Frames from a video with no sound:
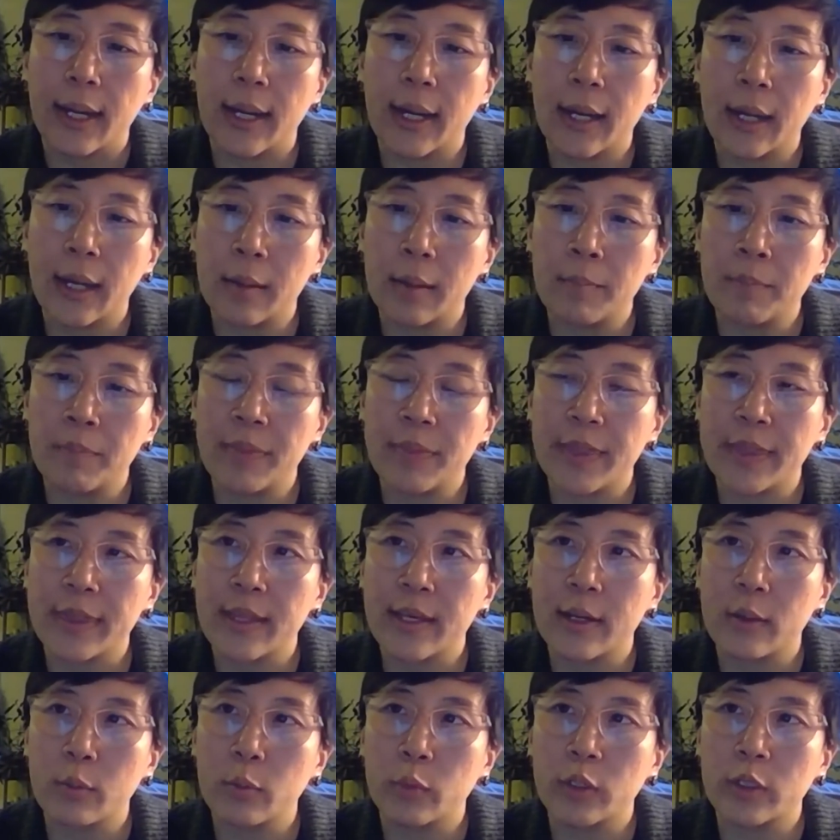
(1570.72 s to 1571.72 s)
um,
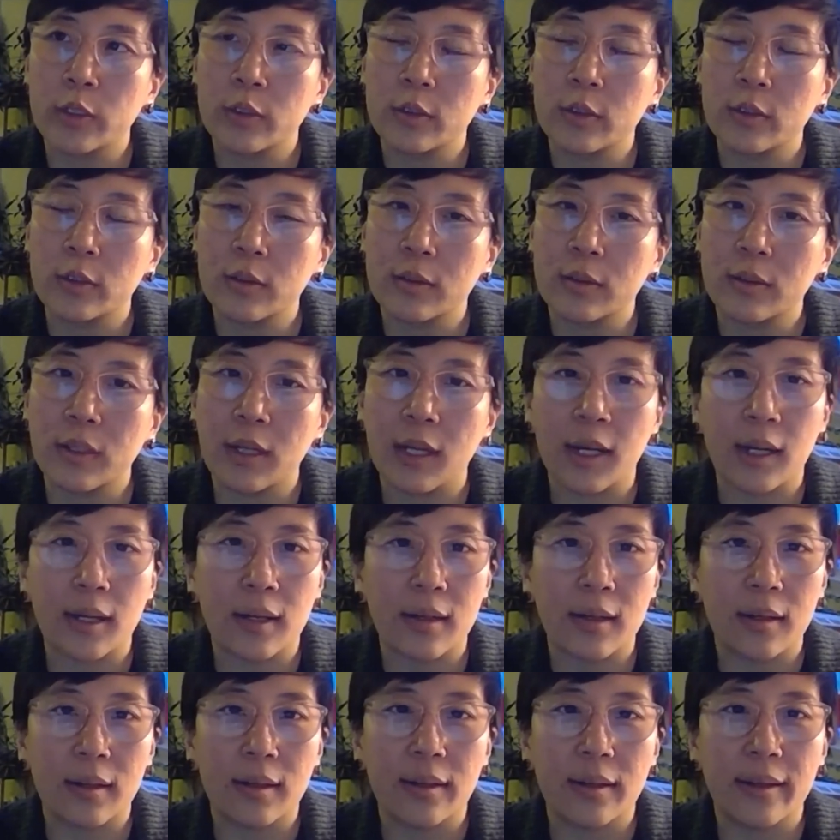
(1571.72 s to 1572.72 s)
that will
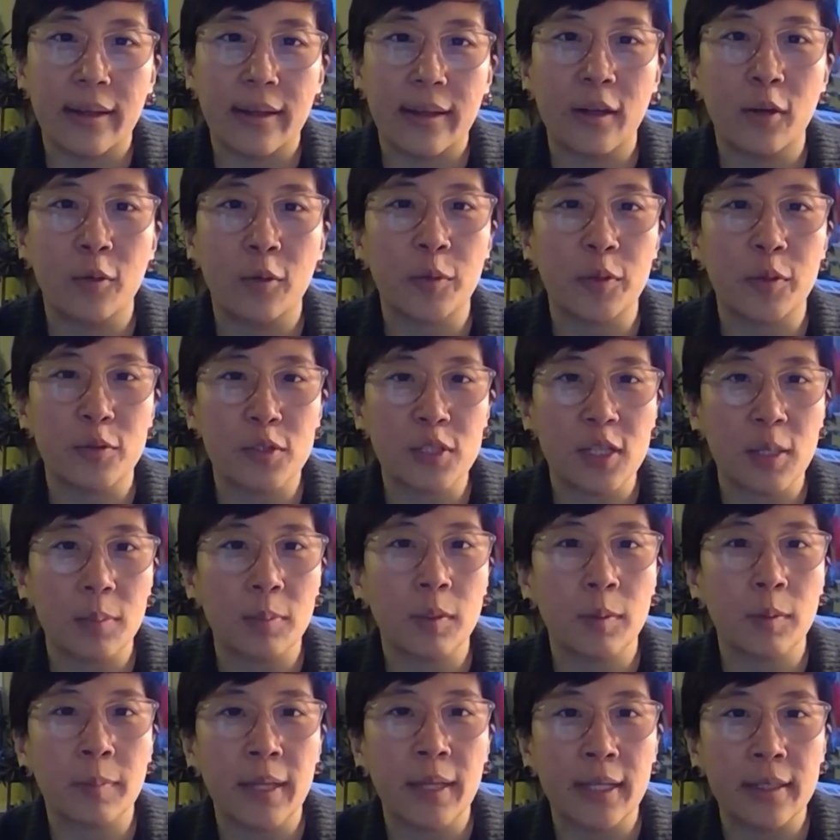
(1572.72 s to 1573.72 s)
uh, help you
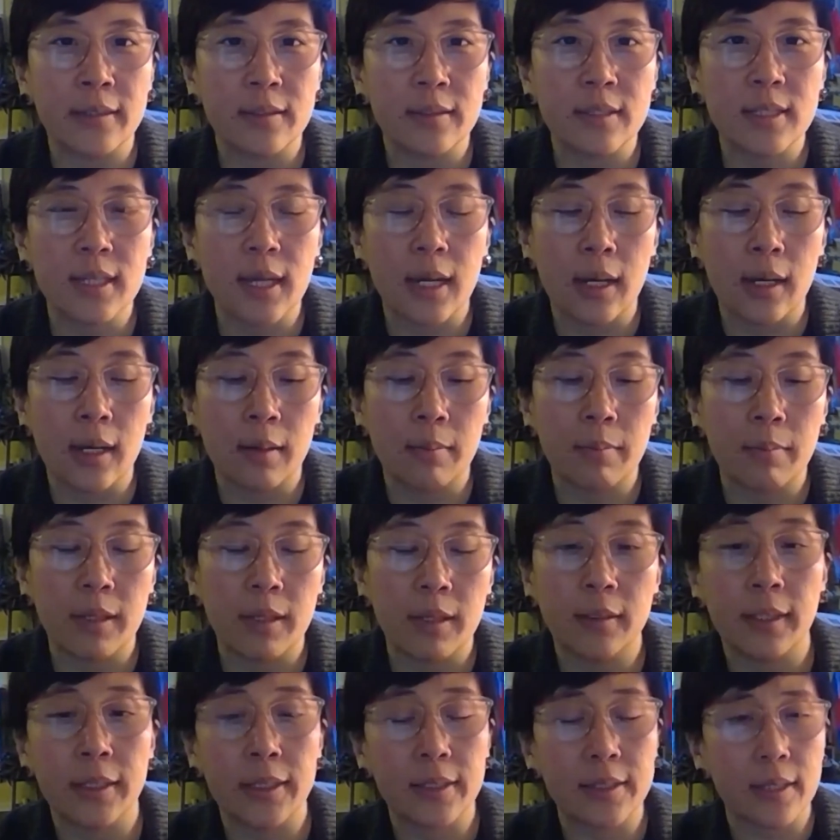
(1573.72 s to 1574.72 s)
supplement. Um,
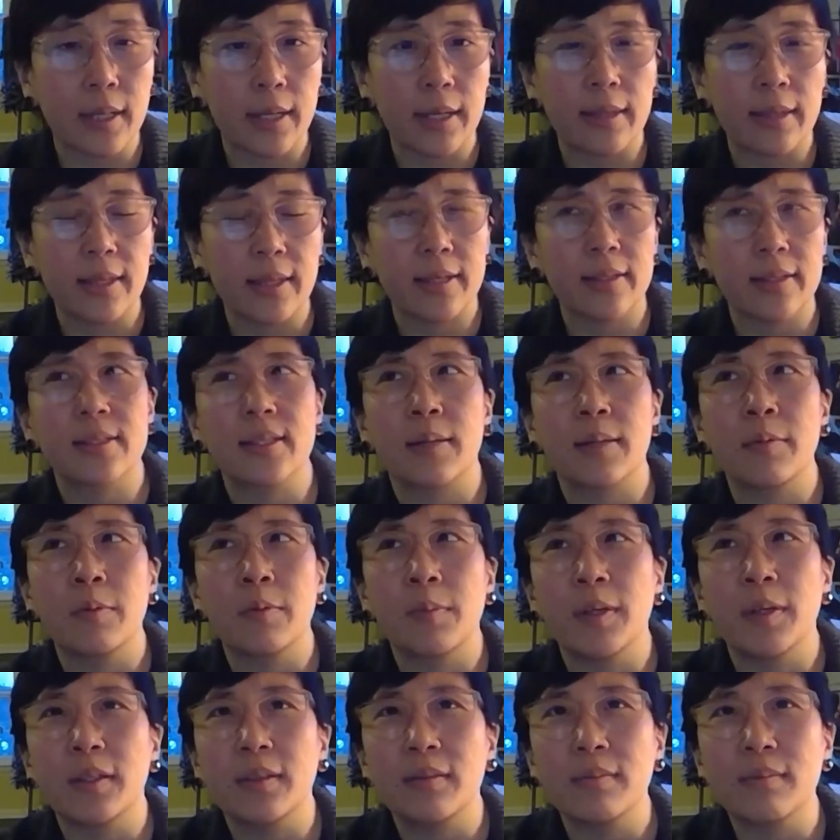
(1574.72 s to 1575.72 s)
and like I think
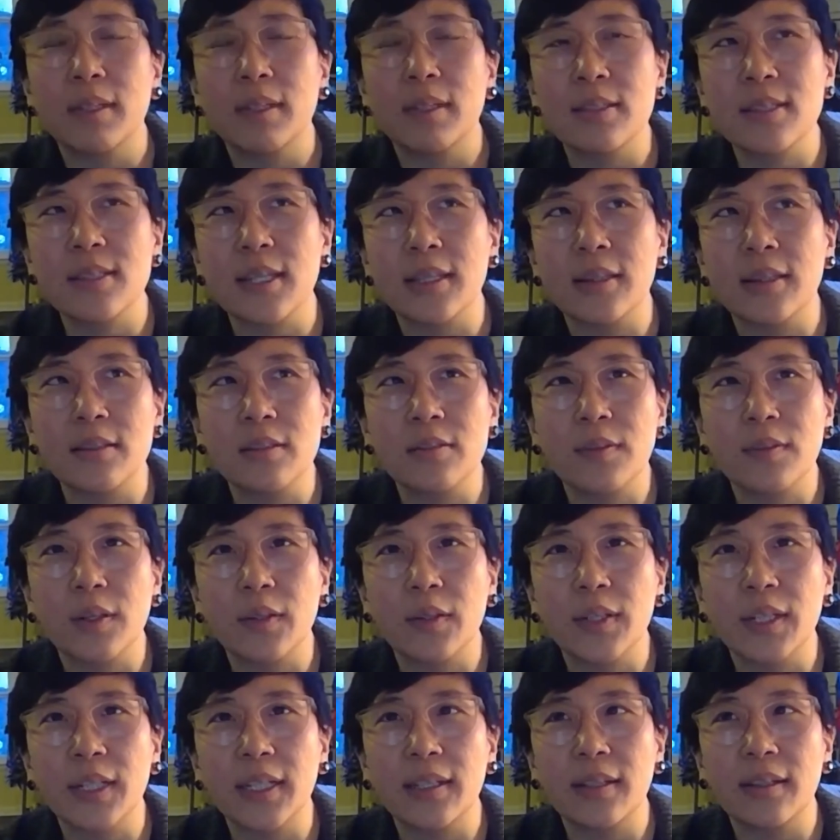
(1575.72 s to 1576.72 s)
Simon made, said this
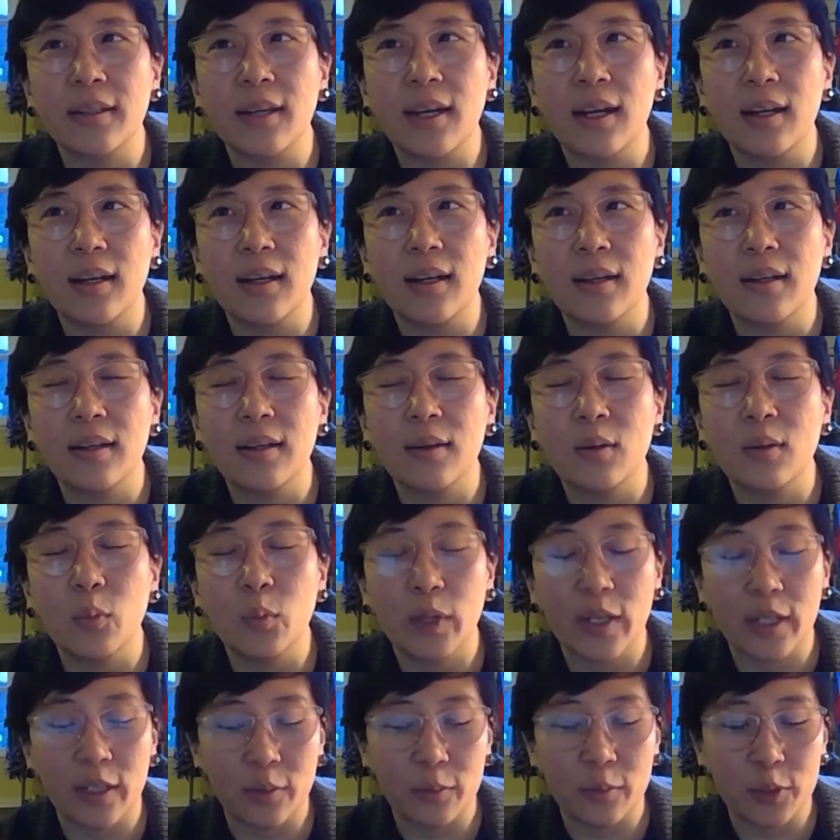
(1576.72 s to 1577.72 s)
very uh,
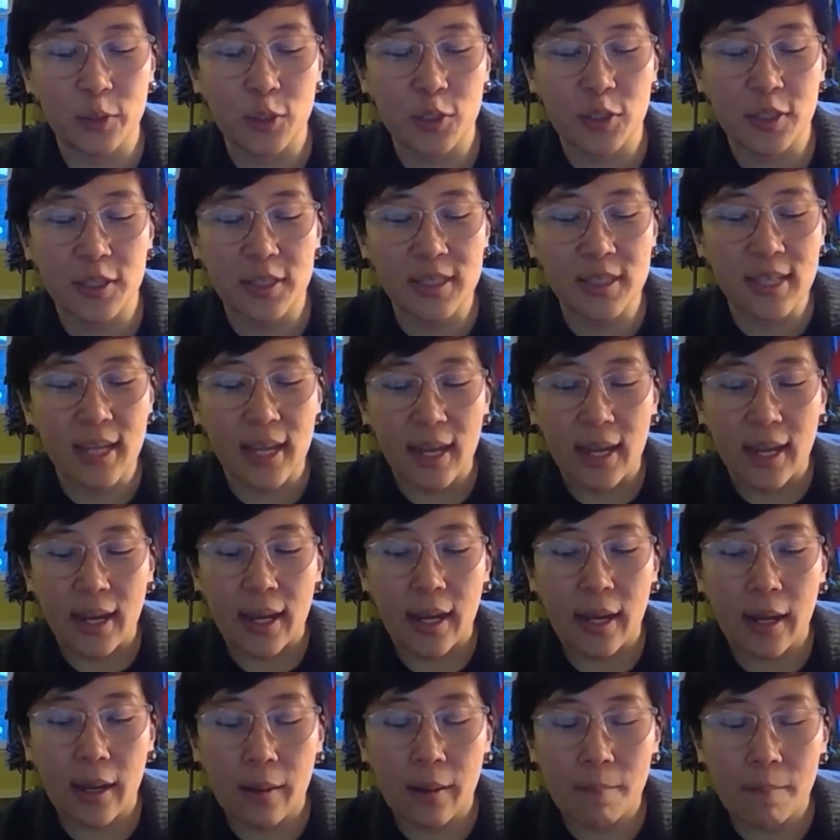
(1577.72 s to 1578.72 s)
well, which is
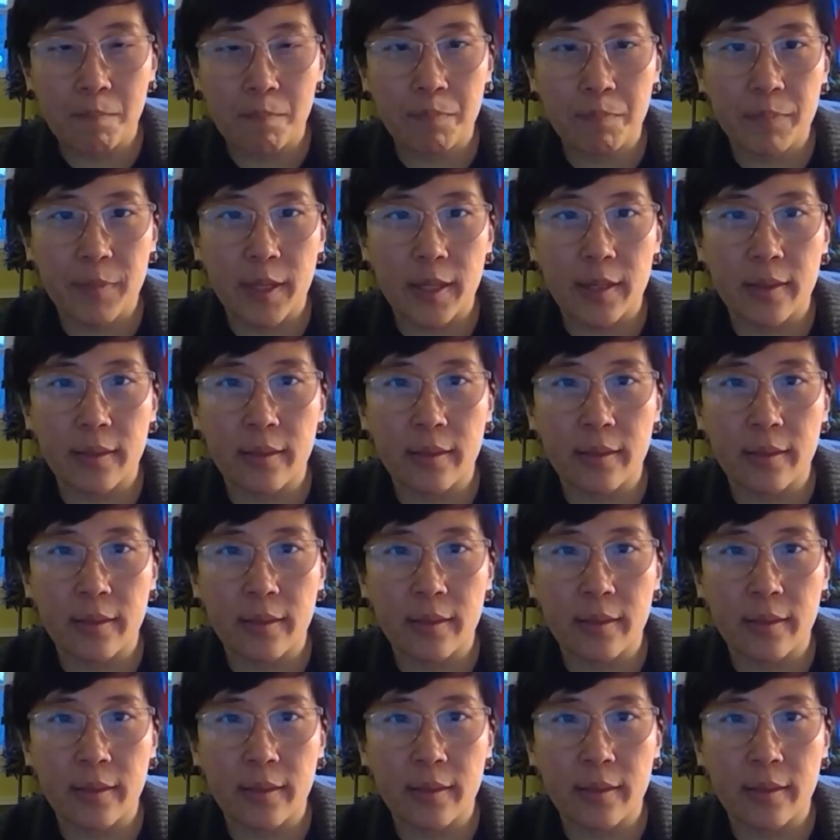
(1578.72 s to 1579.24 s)
um,